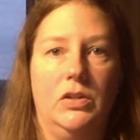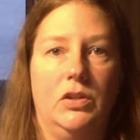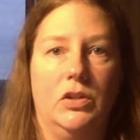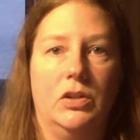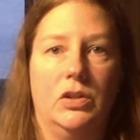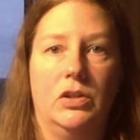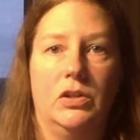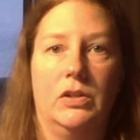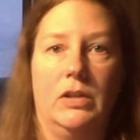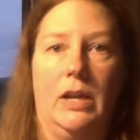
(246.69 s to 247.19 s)
You
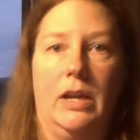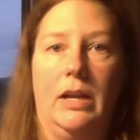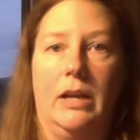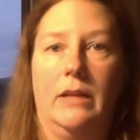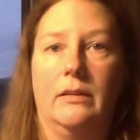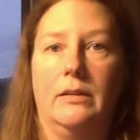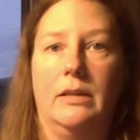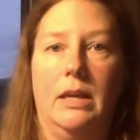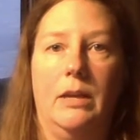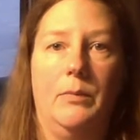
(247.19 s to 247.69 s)
can just kind of
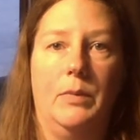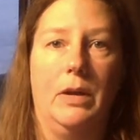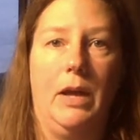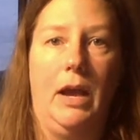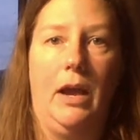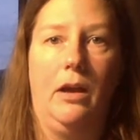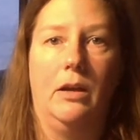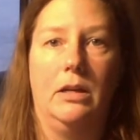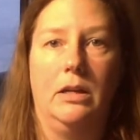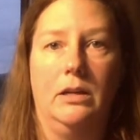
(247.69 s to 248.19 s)
keep an
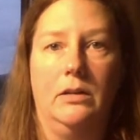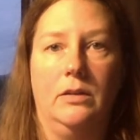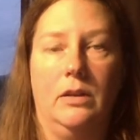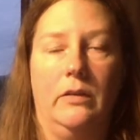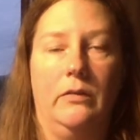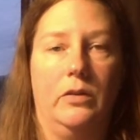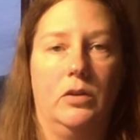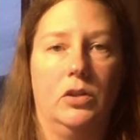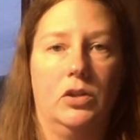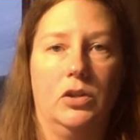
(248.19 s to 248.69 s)
eye on it and give
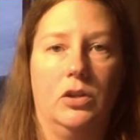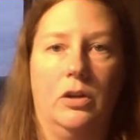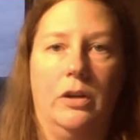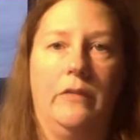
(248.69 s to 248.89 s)
it a stir